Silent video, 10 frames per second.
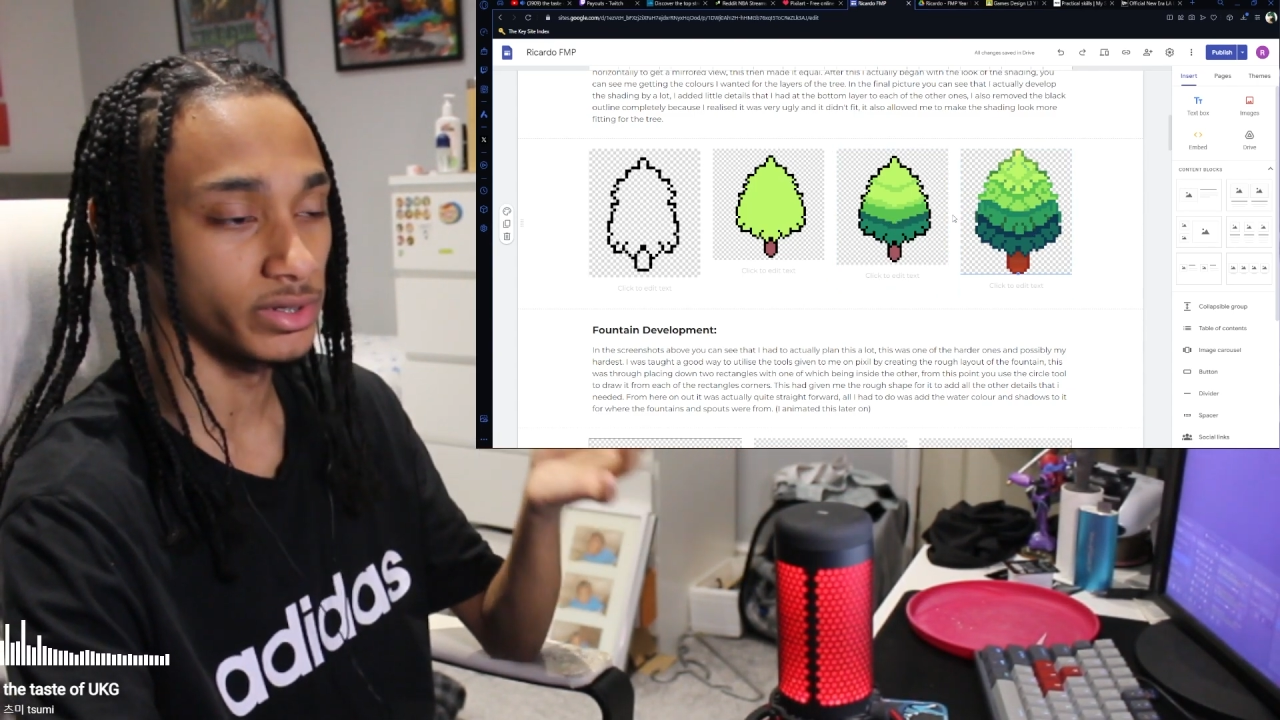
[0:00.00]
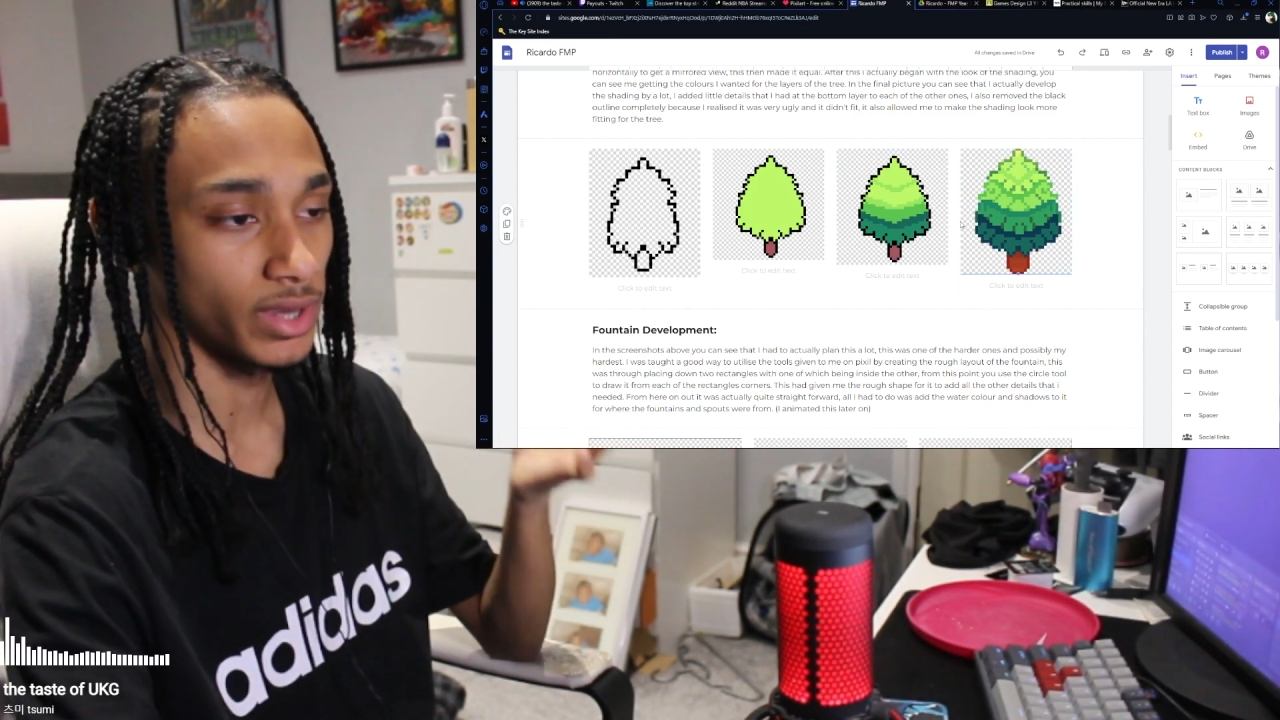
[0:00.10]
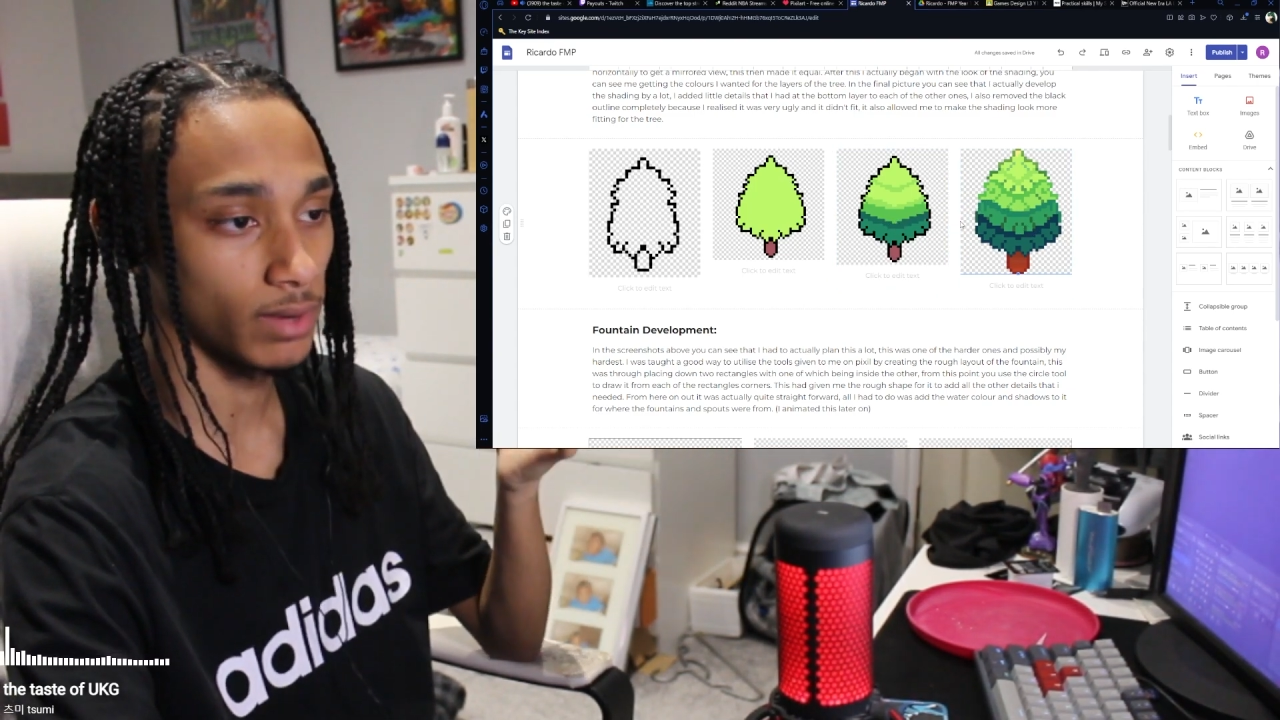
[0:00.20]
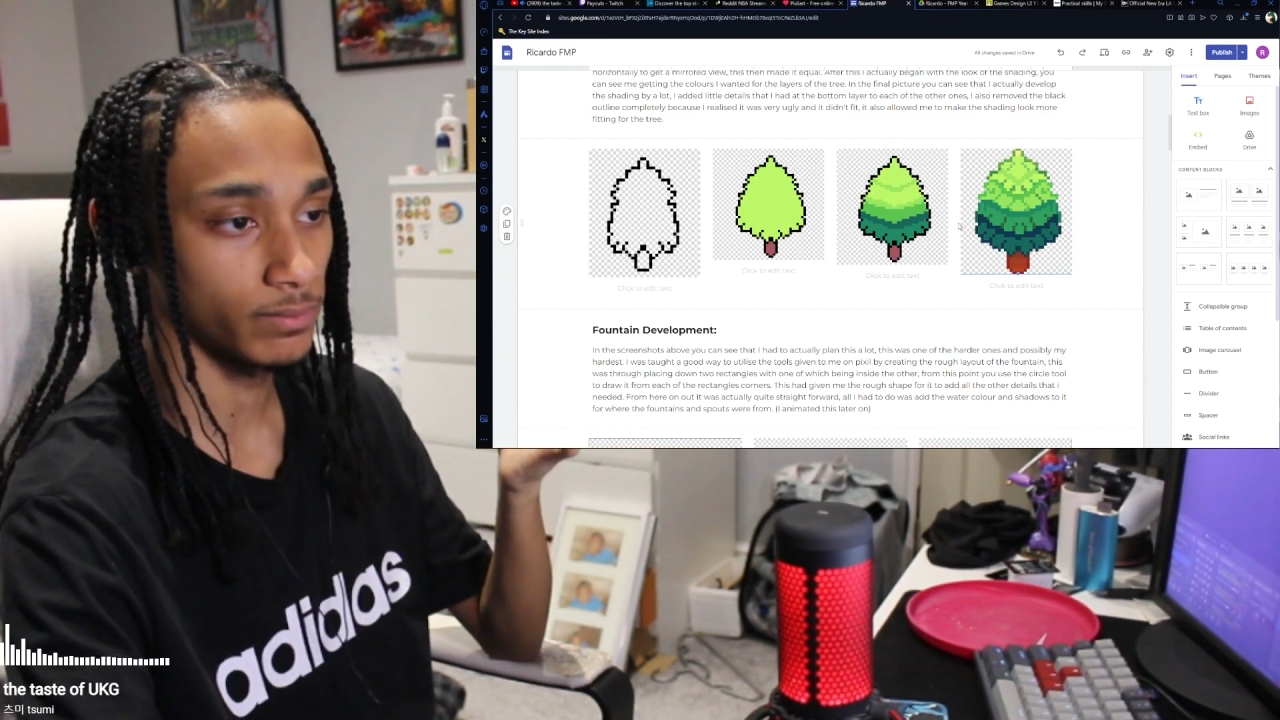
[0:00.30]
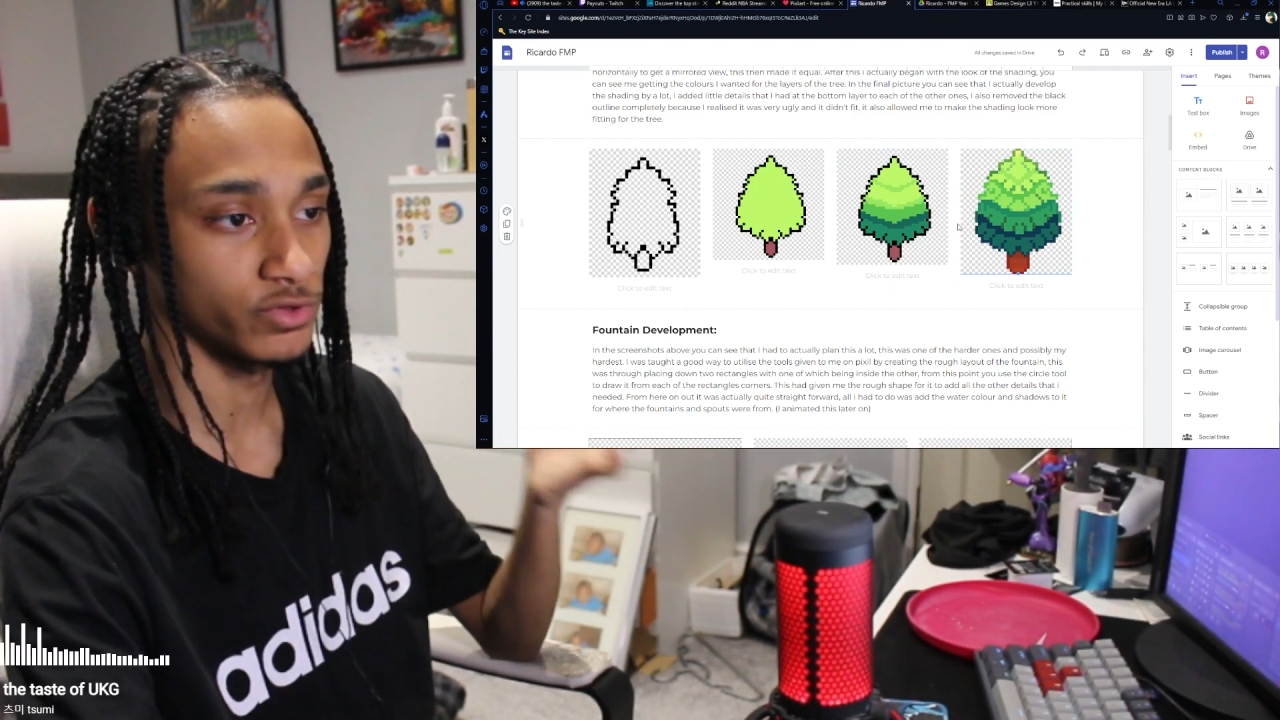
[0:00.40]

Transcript: kept